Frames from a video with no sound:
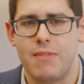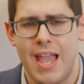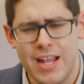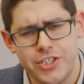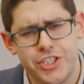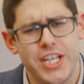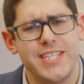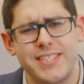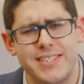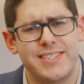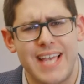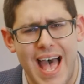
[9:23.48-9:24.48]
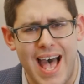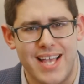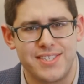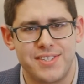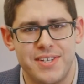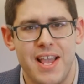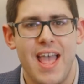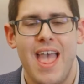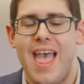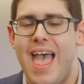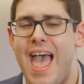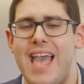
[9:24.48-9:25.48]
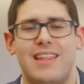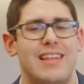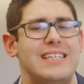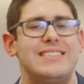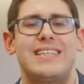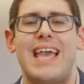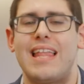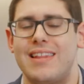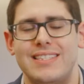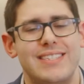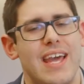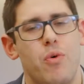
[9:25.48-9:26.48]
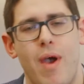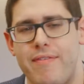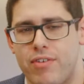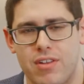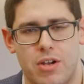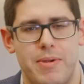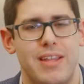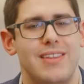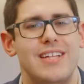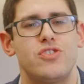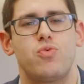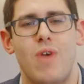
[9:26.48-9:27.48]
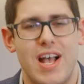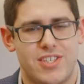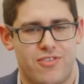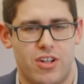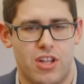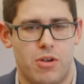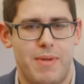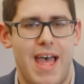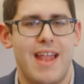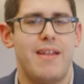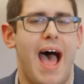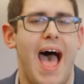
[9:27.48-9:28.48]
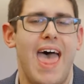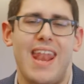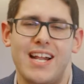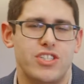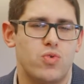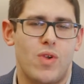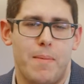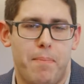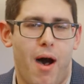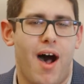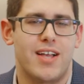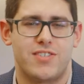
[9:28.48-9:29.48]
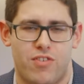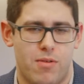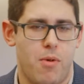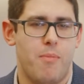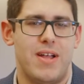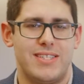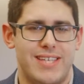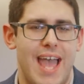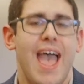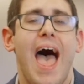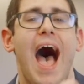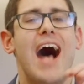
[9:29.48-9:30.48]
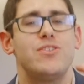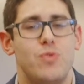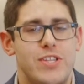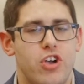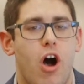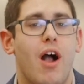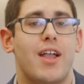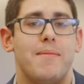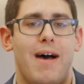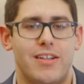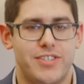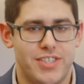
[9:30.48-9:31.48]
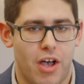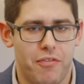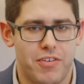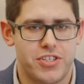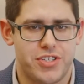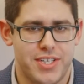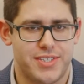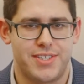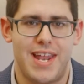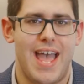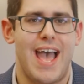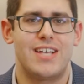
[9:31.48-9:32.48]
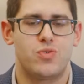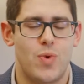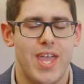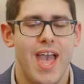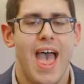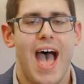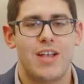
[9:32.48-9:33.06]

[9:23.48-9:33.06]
And Jesus says, "Hey, let's get away for a little bit. Let's rest for a little bit." And I just want to pause for a moment and say, as we talk about selfishness today, as we